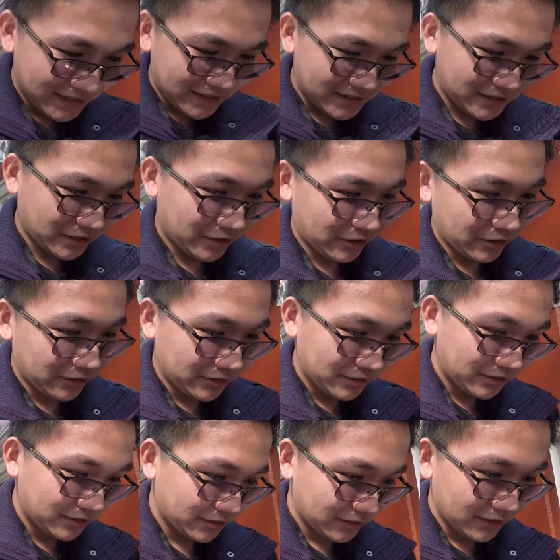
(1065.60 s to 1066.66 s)
So
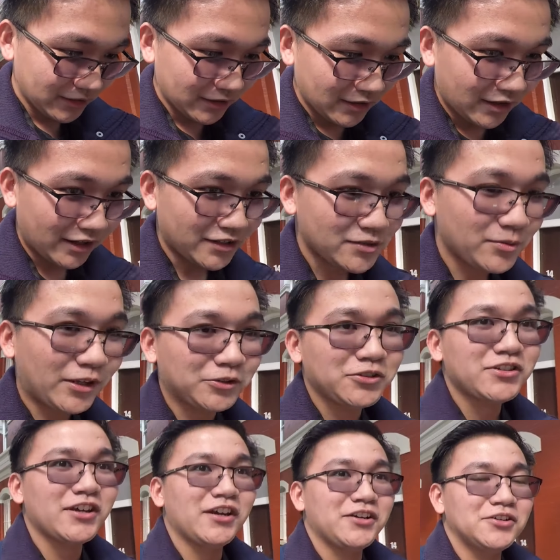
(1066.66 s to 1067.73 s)
I just want to
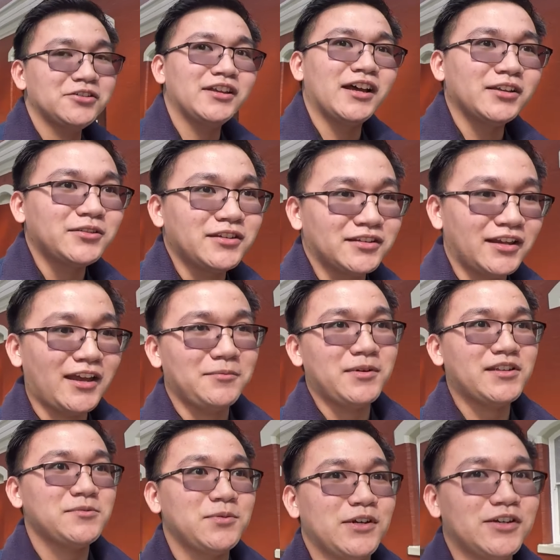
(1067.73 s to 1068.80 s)
share you that life
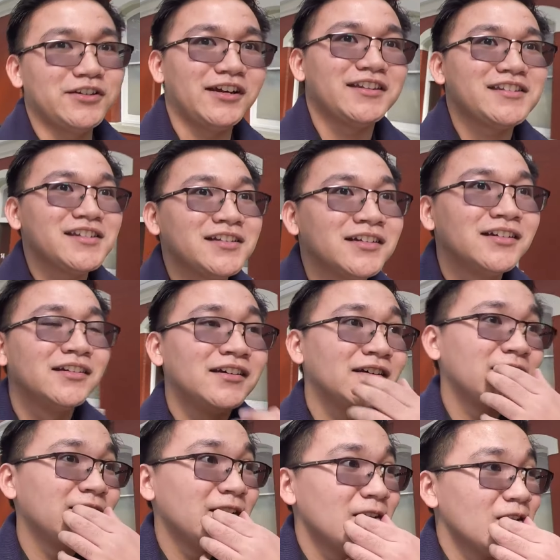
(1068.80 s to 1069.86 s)
experience.
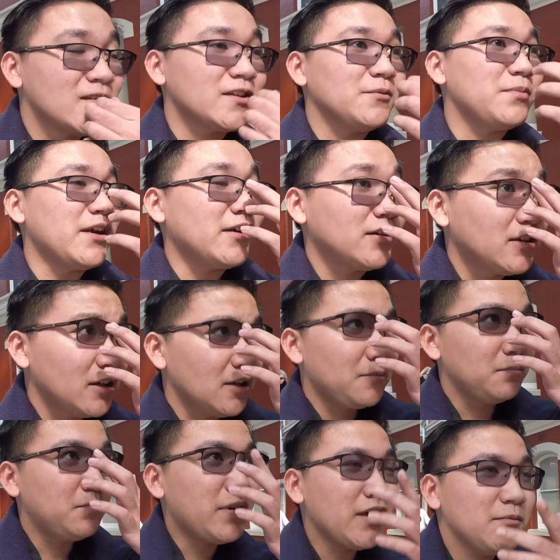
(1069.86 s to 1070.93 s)
So
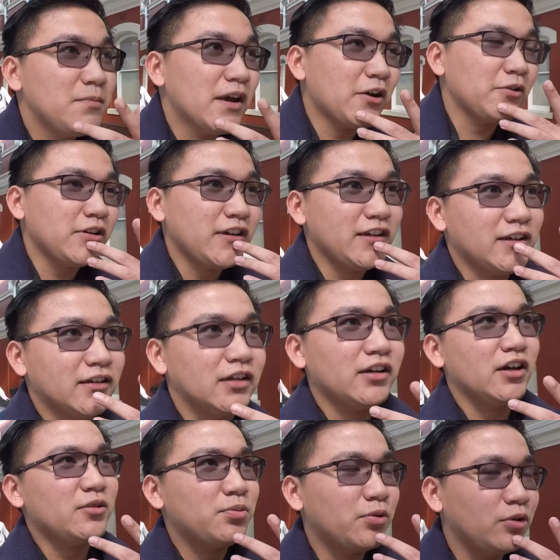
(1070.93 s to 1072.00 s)
be very
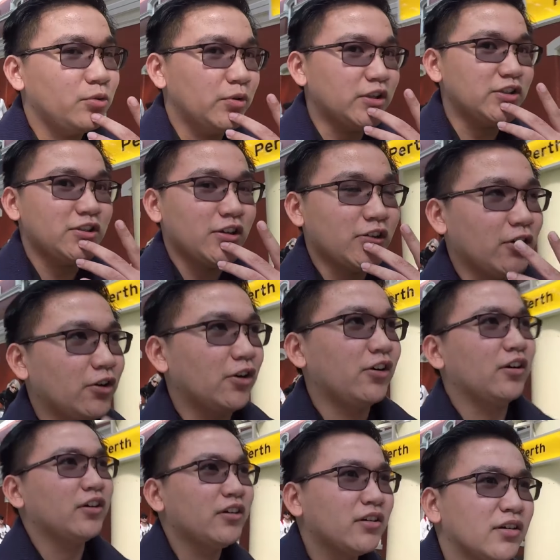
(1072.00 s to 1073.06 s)
careful with your